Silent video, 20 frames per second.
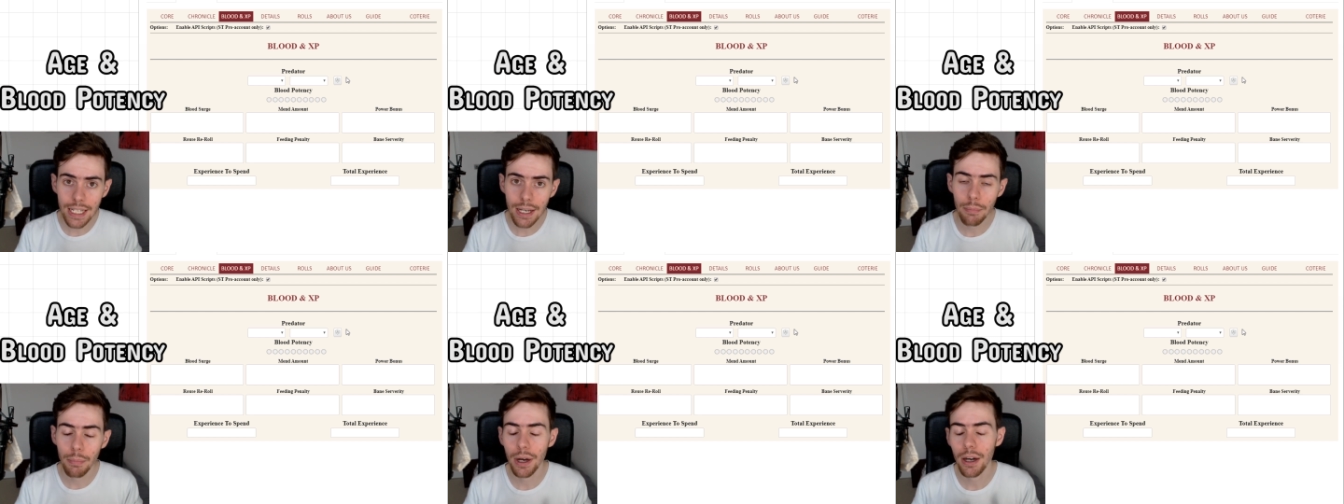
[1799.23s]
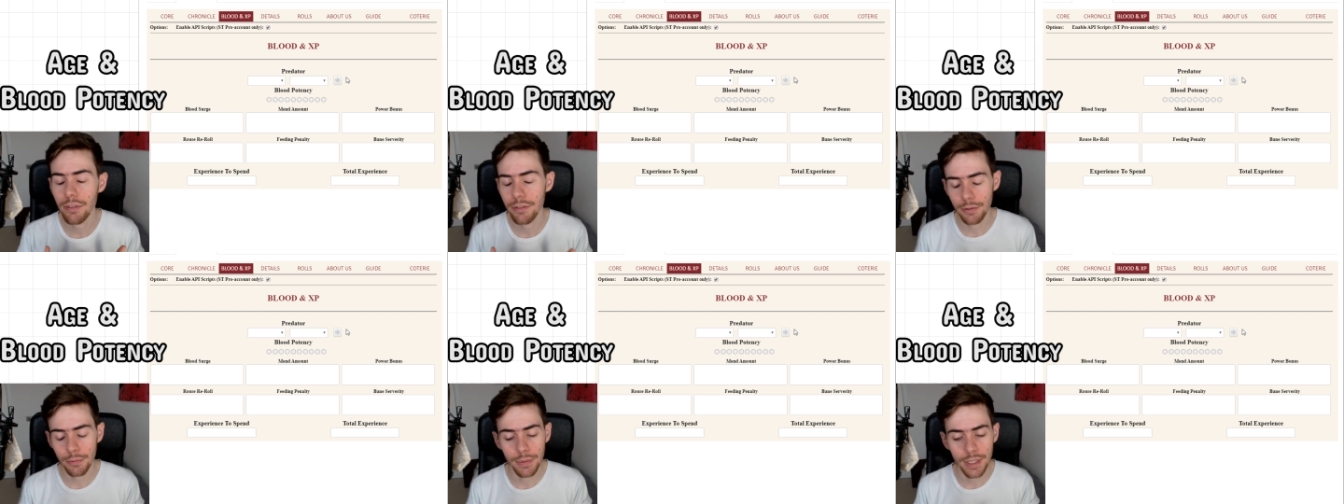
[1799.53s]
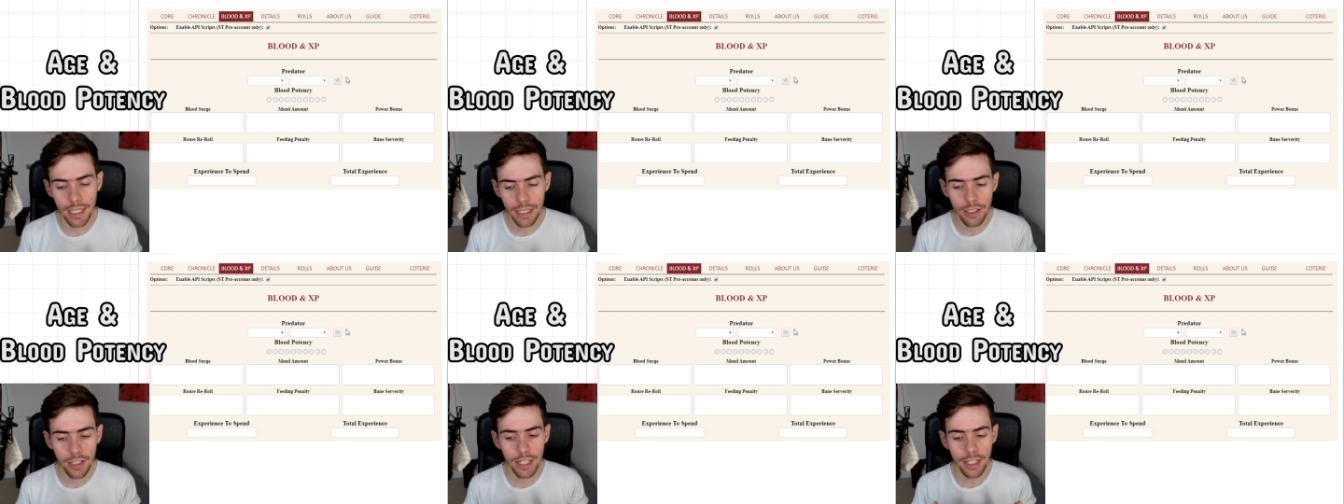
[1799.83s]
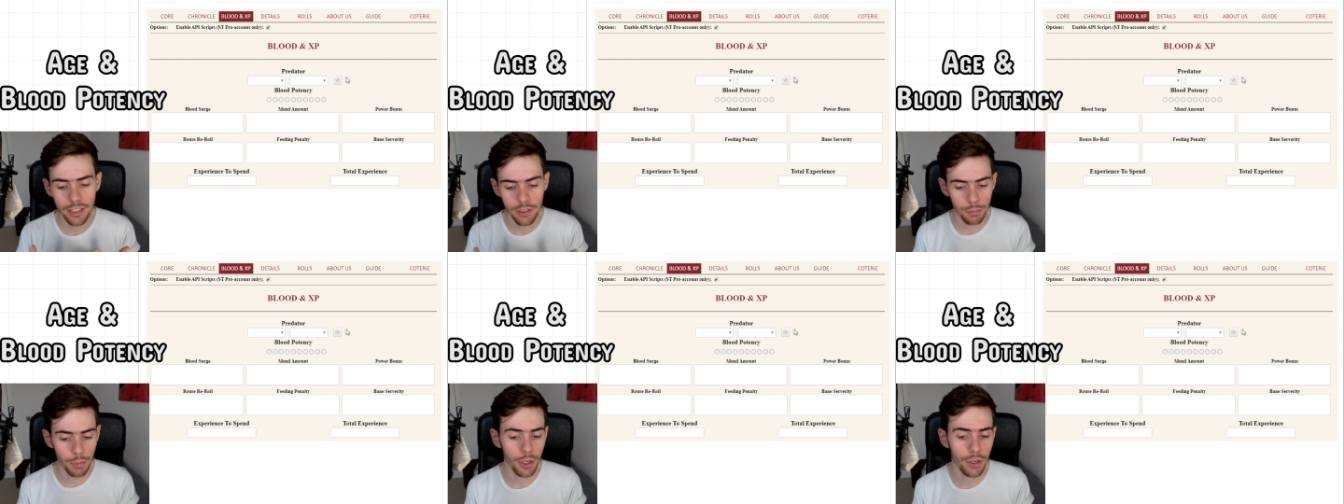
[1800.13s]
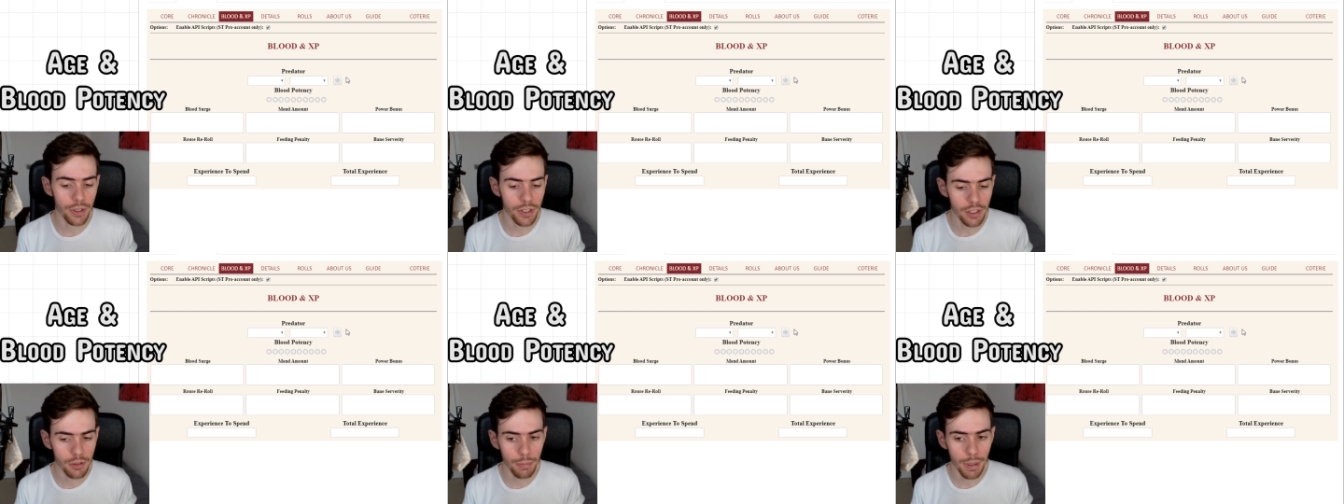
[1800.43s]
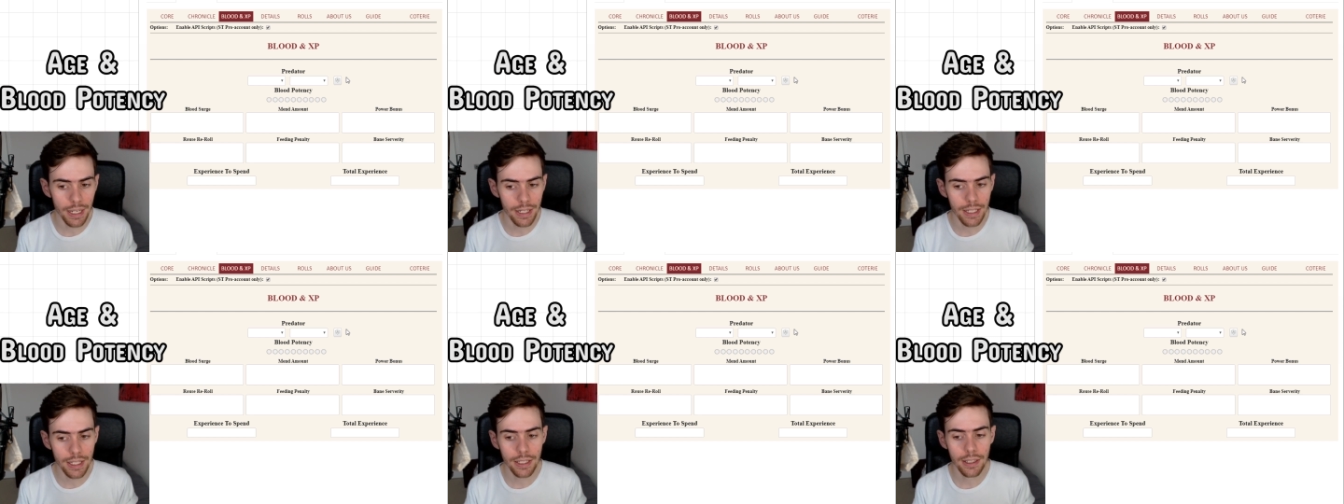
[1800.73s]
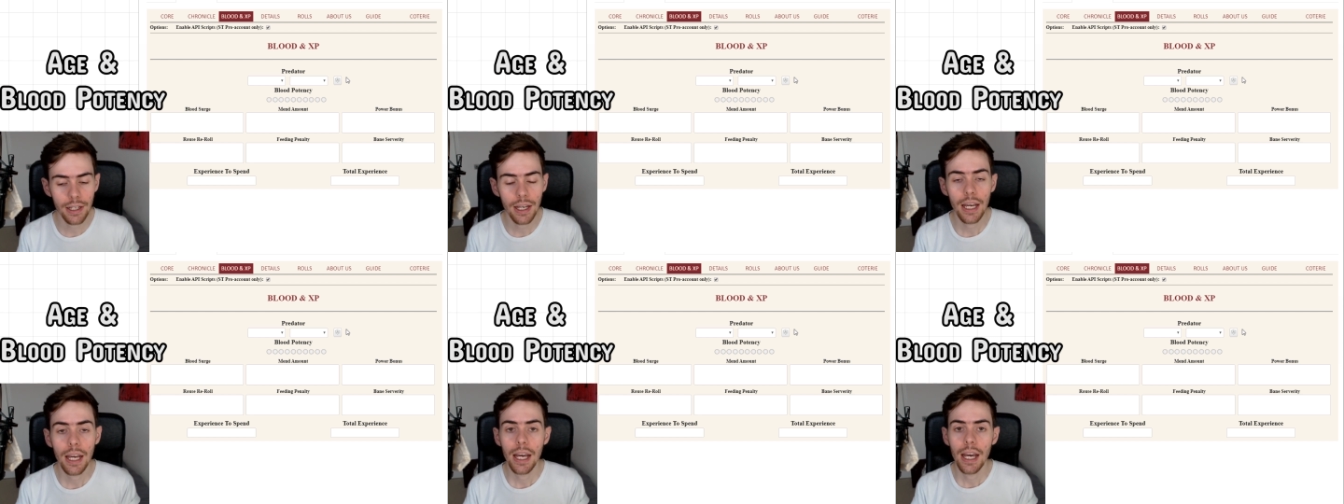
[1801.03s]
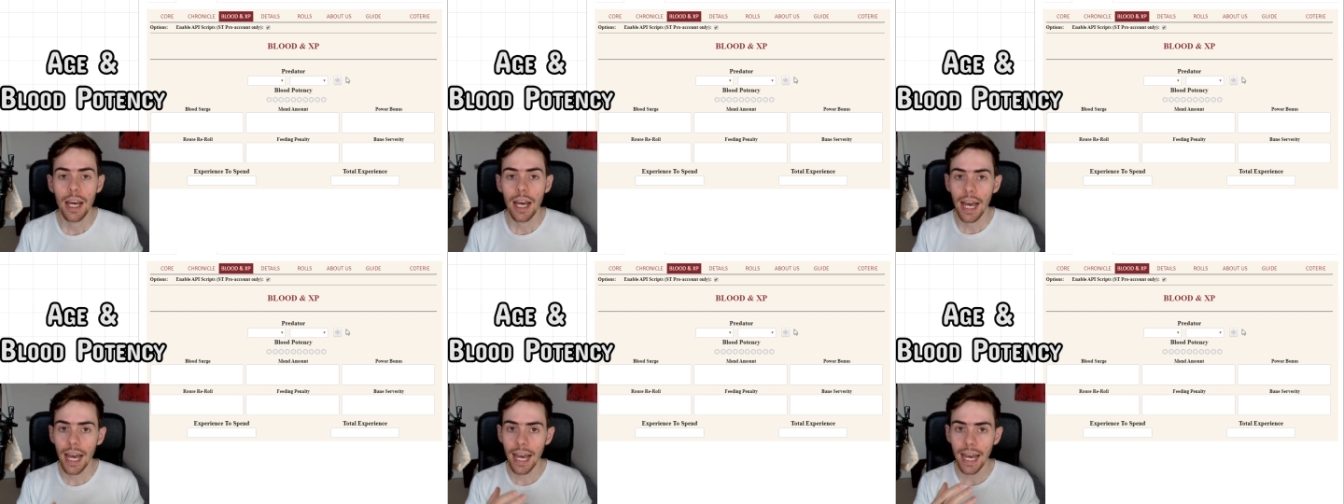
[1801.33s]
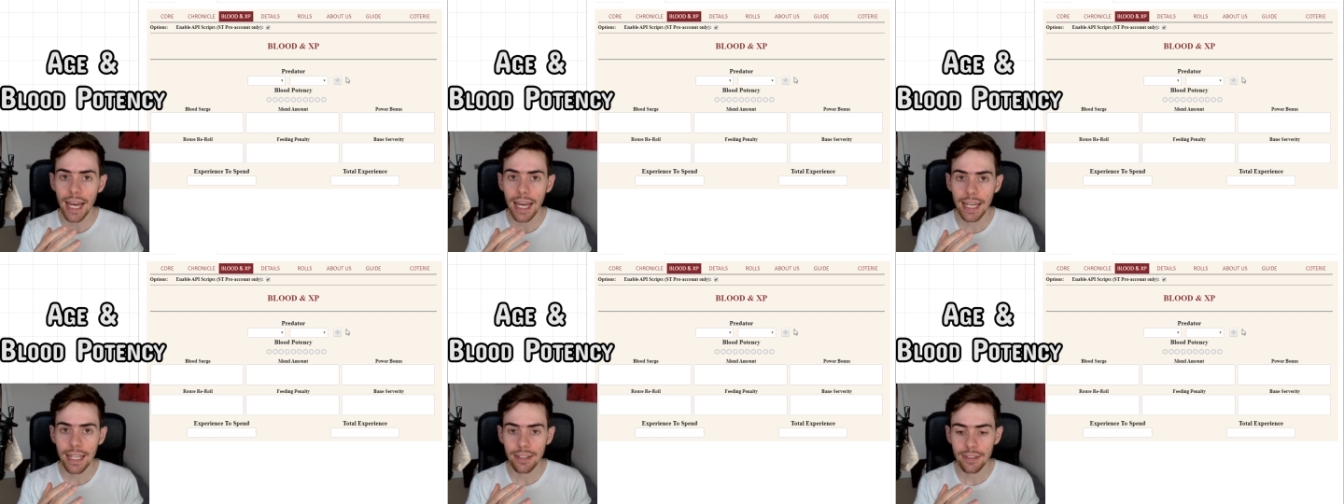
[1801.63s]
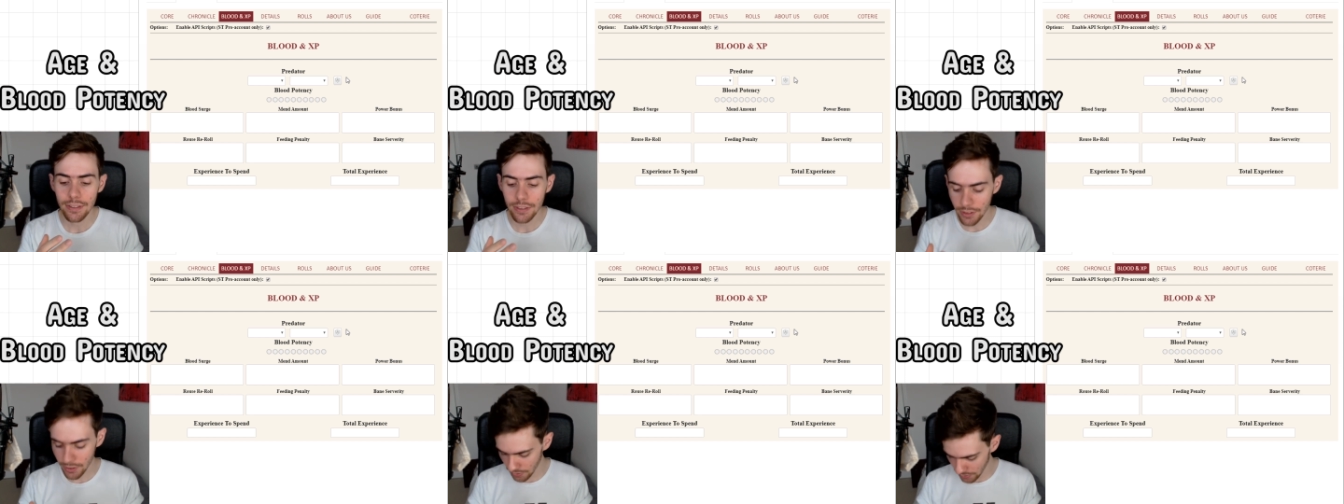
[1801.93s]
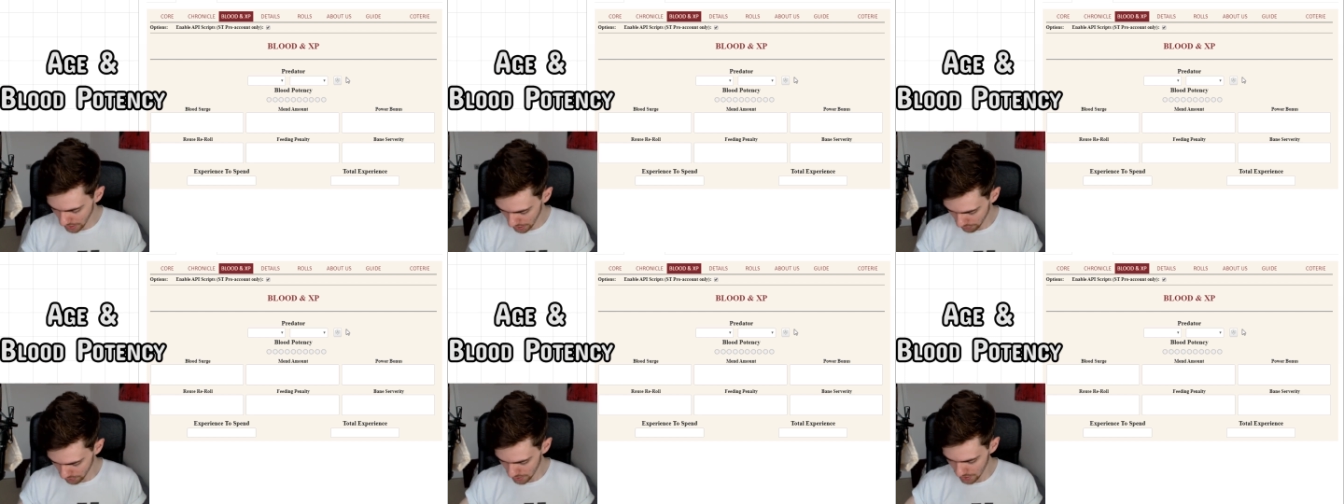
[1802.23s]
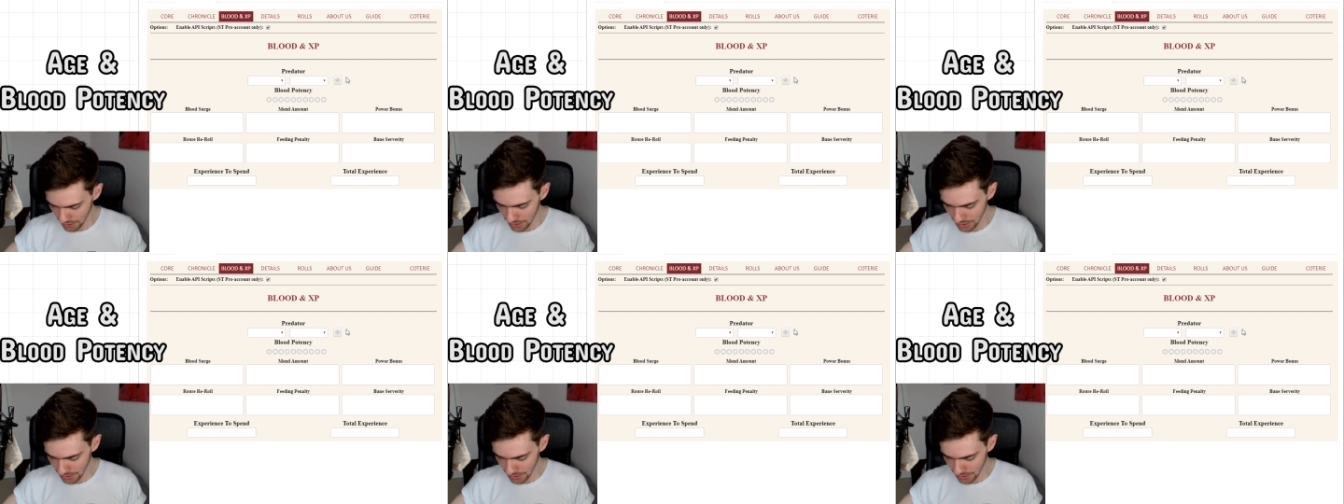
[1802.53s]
apart from the experience spending. And there is a